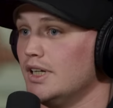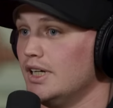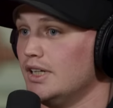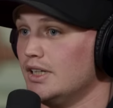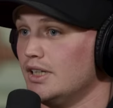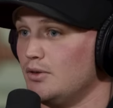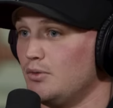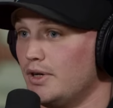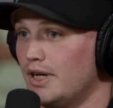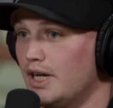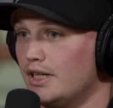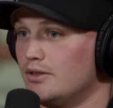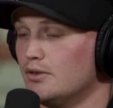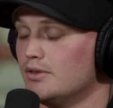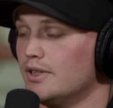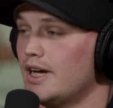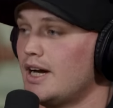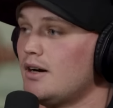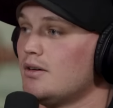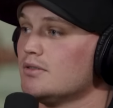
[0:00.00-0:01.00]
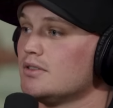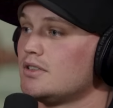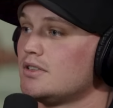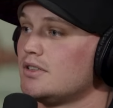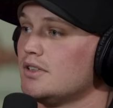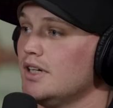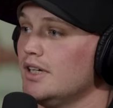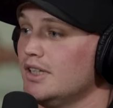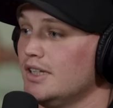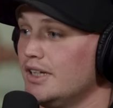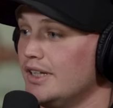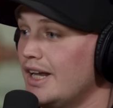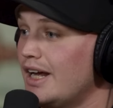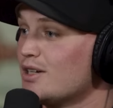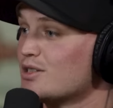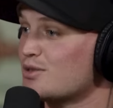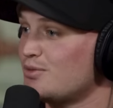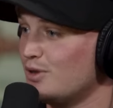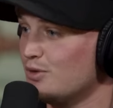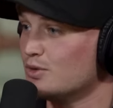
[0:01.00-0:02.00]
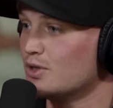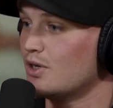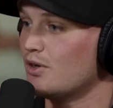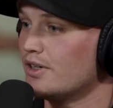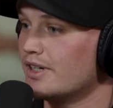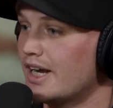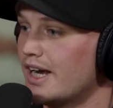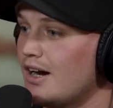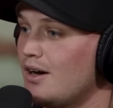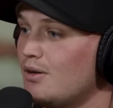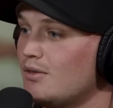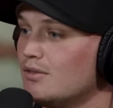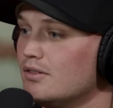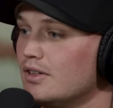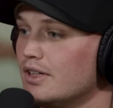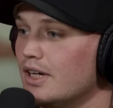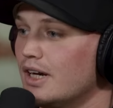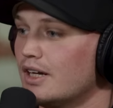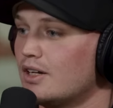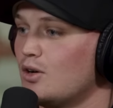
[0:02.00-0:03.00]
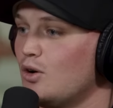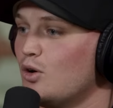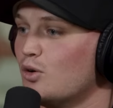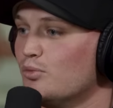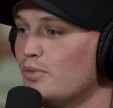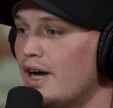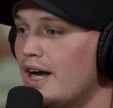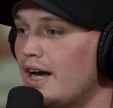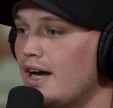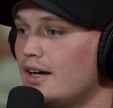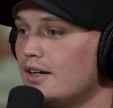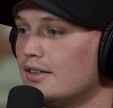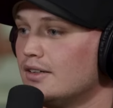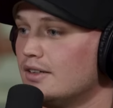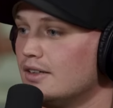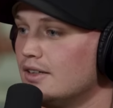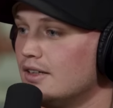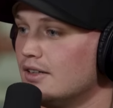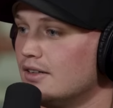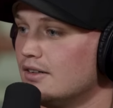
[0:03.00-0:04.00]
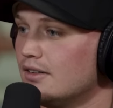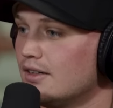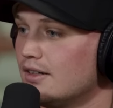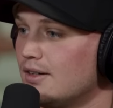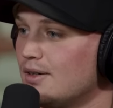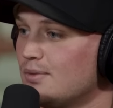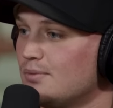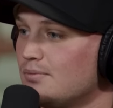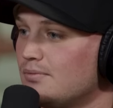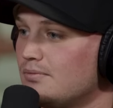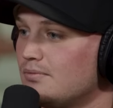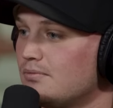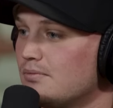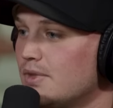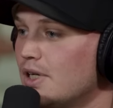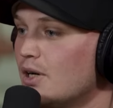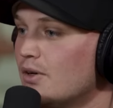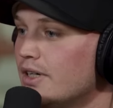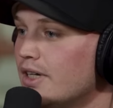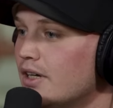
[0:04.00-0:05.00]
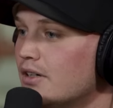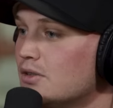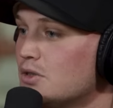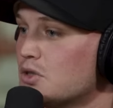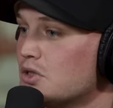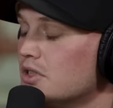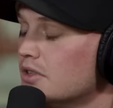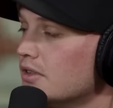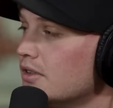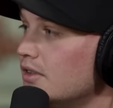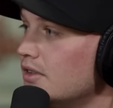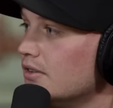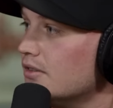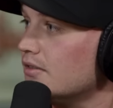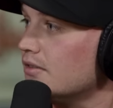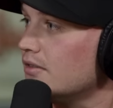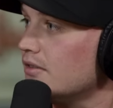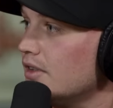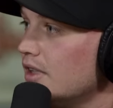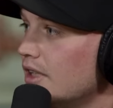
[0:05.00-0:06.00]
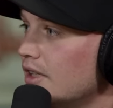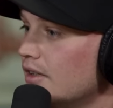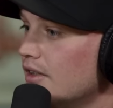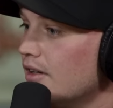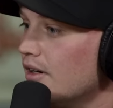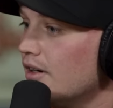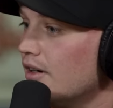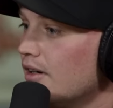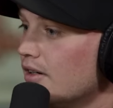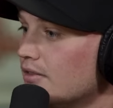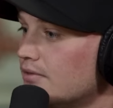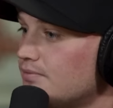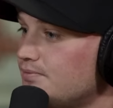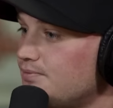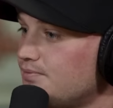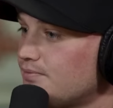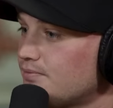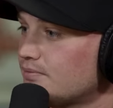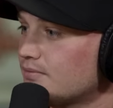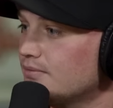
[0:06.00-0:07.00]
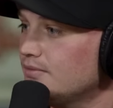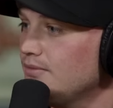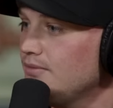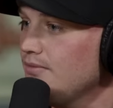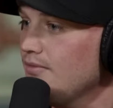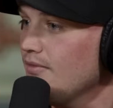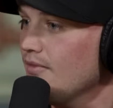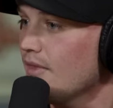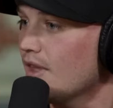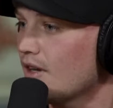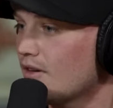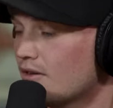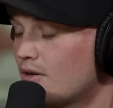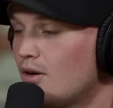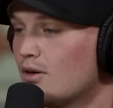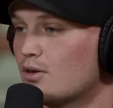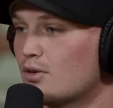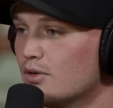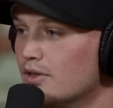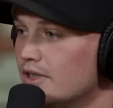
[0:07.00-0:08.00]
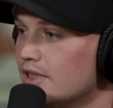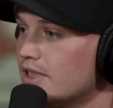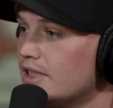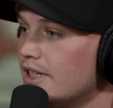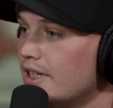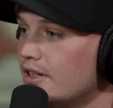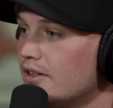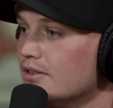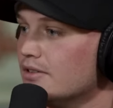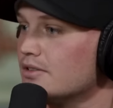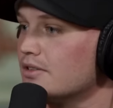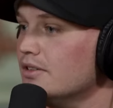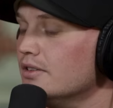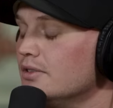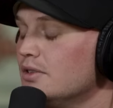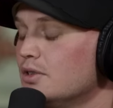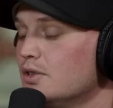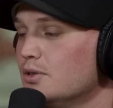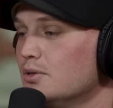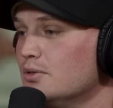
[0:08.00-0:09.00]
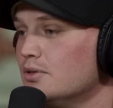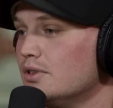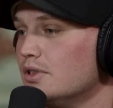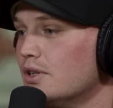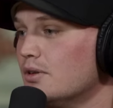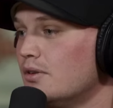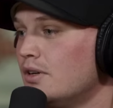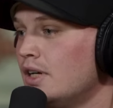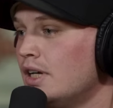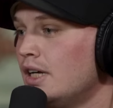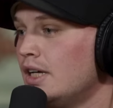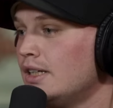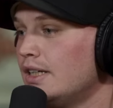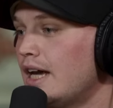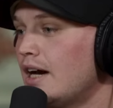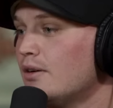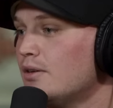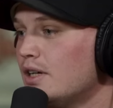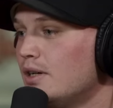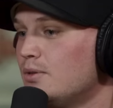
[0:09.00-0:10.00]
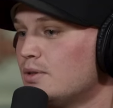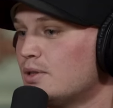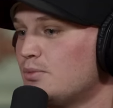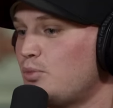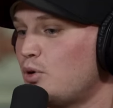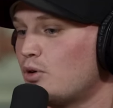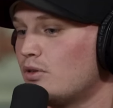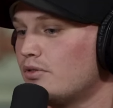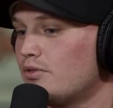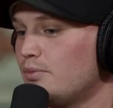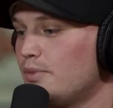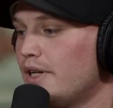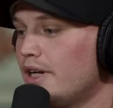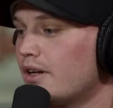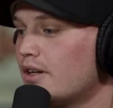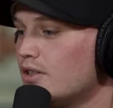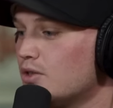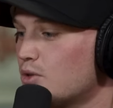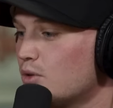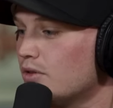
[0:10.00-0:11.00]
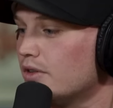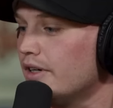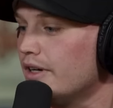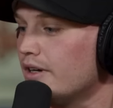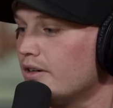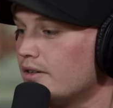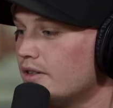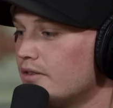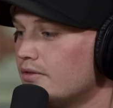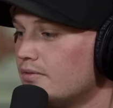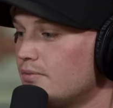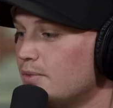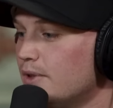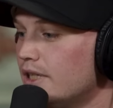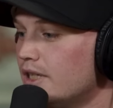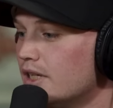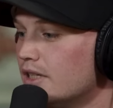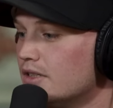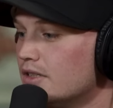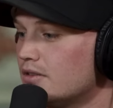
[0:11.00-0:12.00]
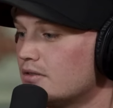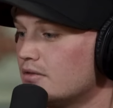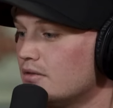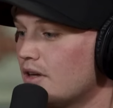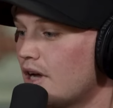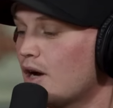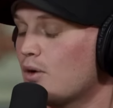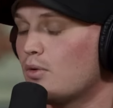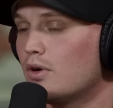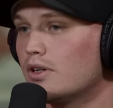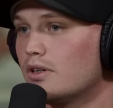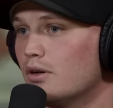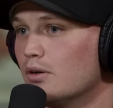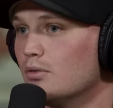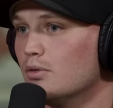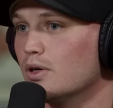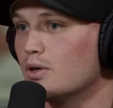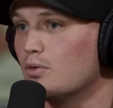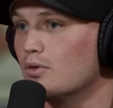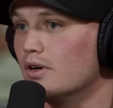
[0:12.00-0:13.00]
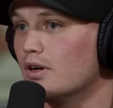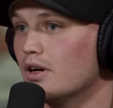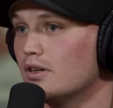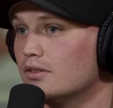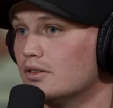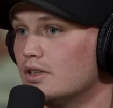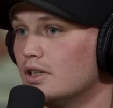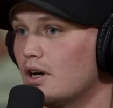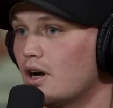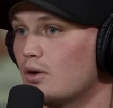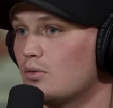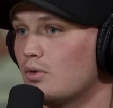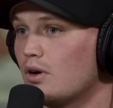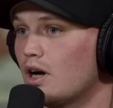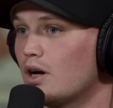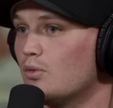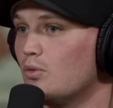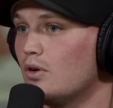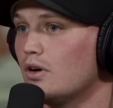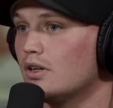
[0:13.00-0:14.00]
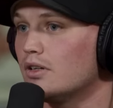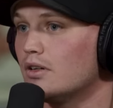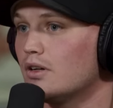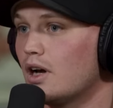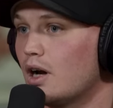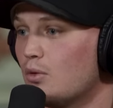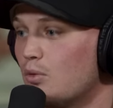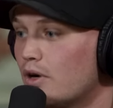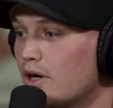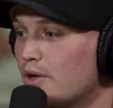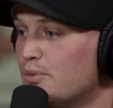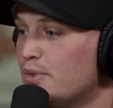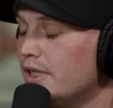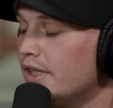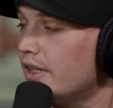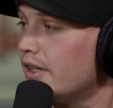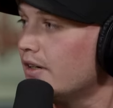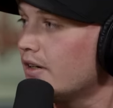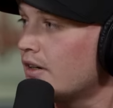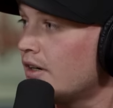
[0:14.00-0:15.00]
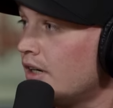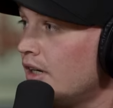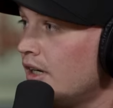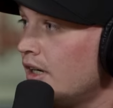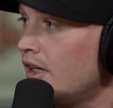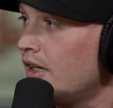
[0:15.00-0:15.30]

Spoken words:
And then we had to announce. And the announcement was already out. And I called Matt. And, you know, he understood. And I called Chris. And he understood too. So, yeah, it was important for me to control the narrative, because I want to go to Rick Ware. I want to be there.